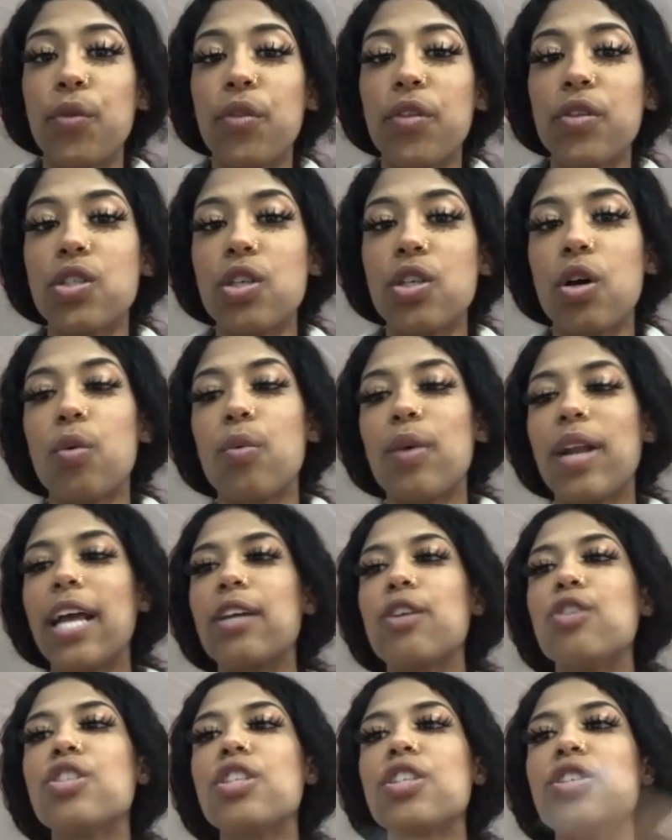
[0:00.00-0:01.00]
So what I
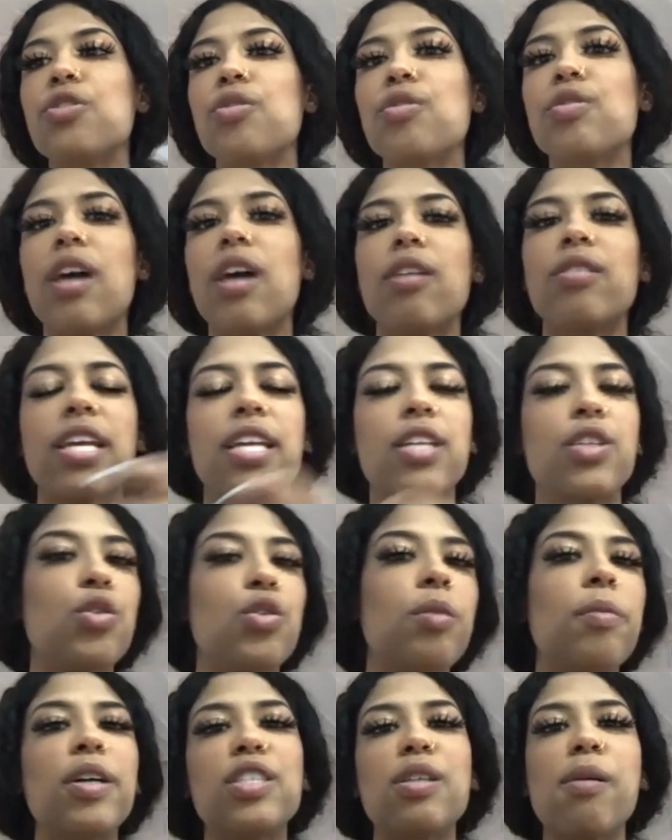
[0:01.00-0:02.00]
usually do is I would like do a
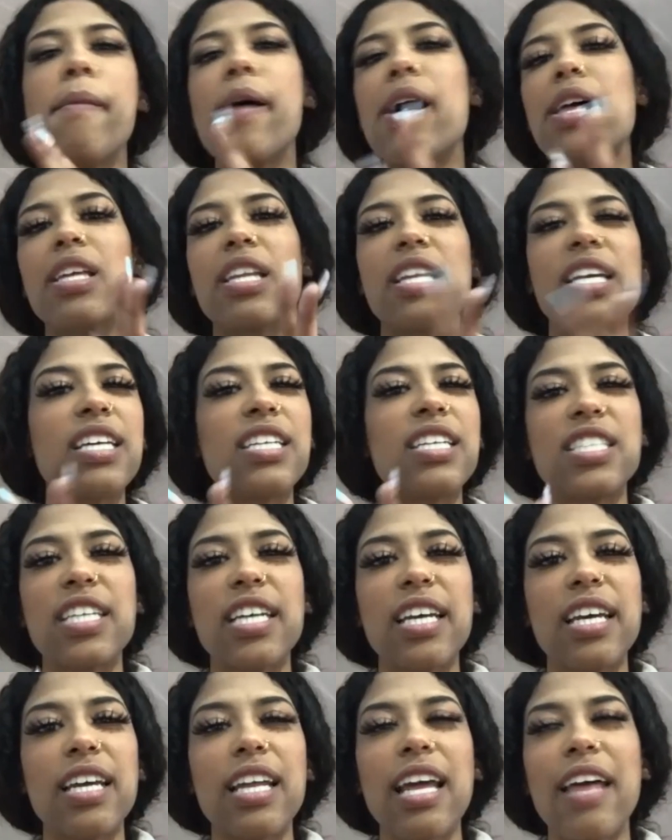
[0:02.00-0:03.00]
bunch of melody
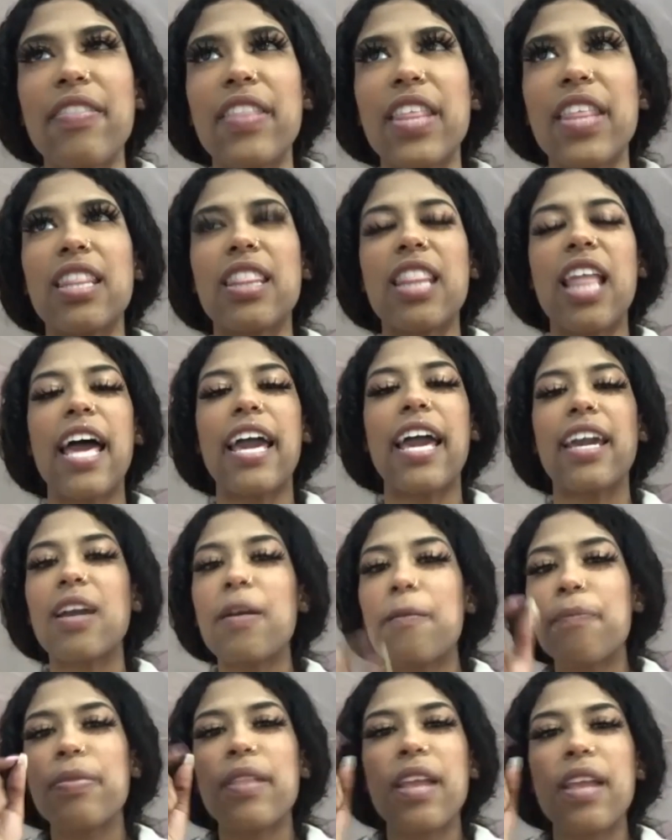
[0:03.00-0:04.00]
shit and then like
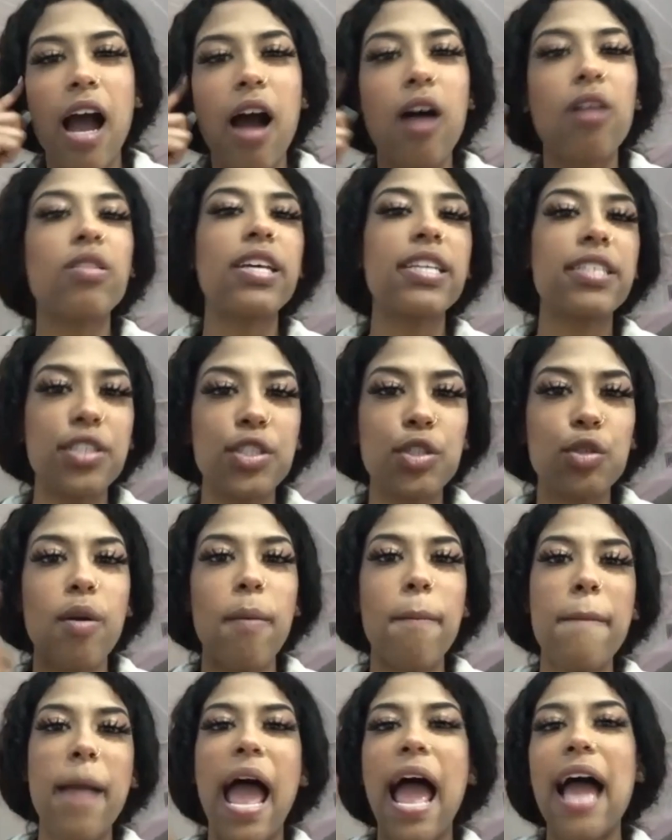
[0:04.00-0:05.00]
I'll listen to it
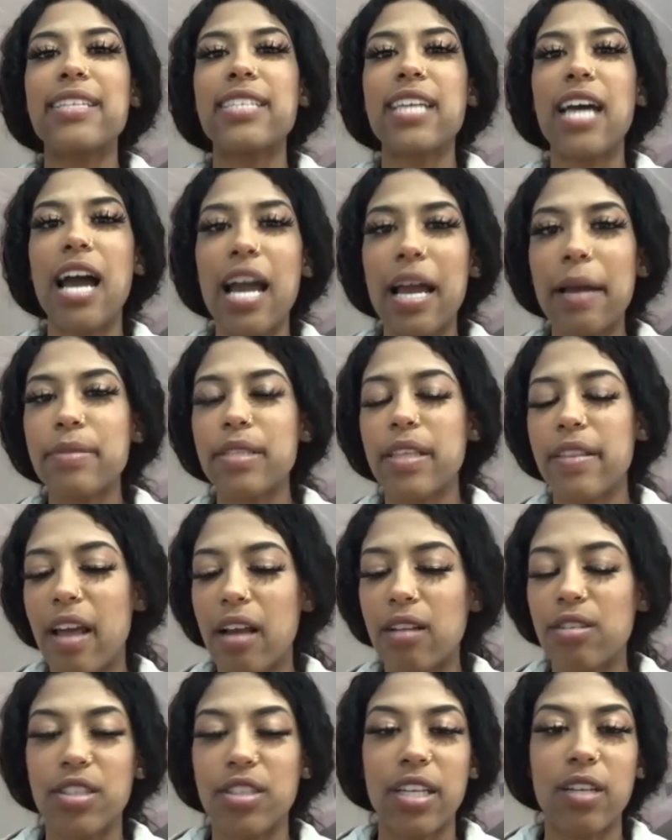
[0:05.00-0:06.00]
mad times and then I'll
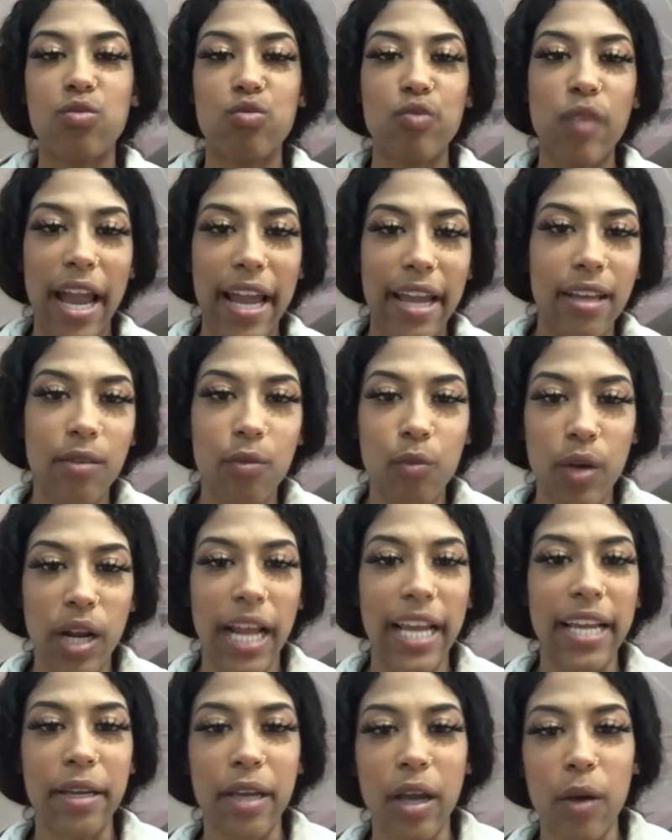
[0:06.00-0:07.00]
just like write what
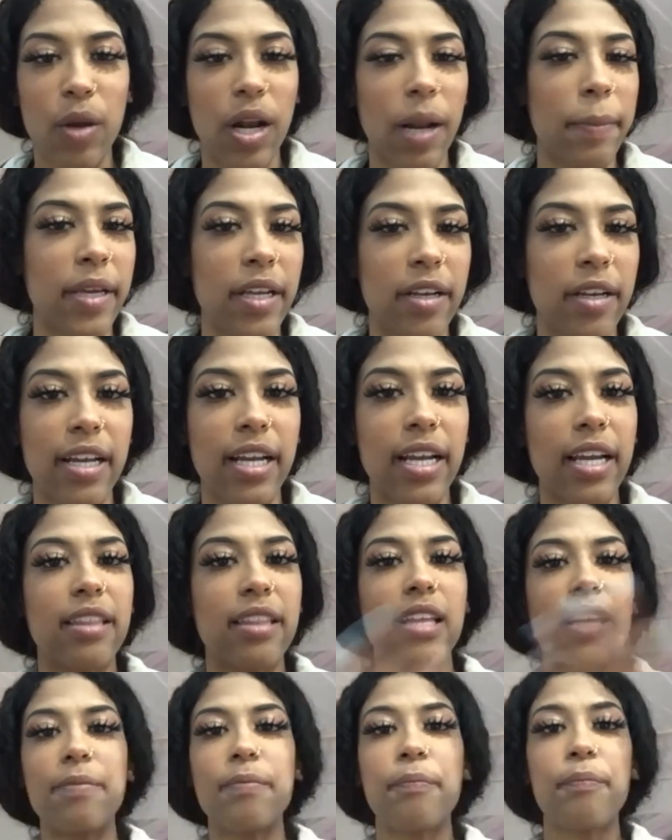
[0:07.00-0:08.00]
I'm hearing and
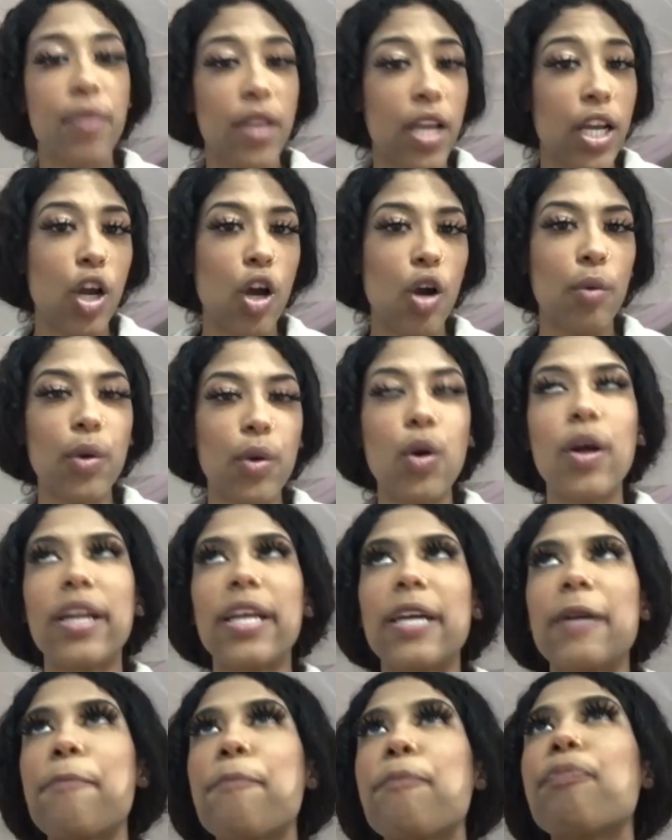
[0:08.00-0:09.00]
then go record
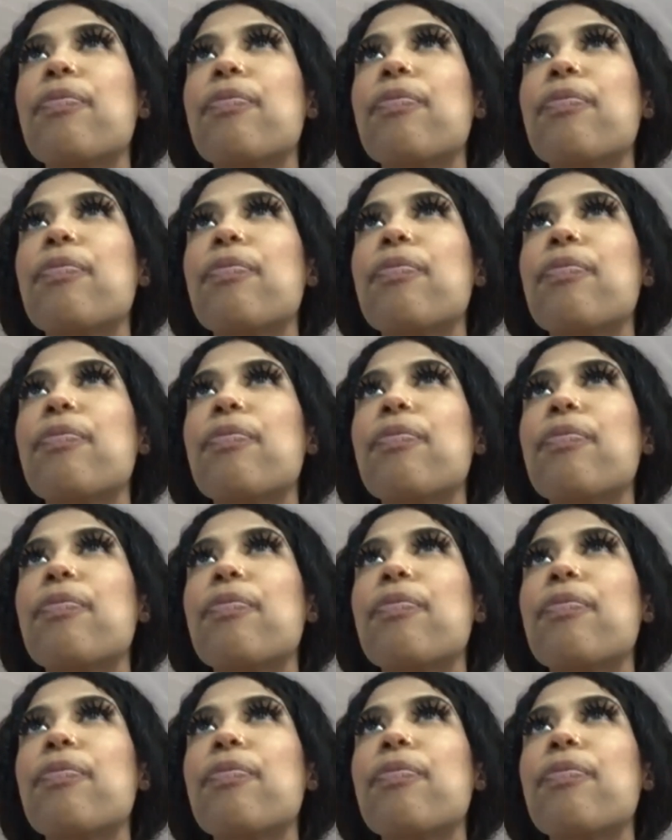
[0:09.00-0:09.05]
it.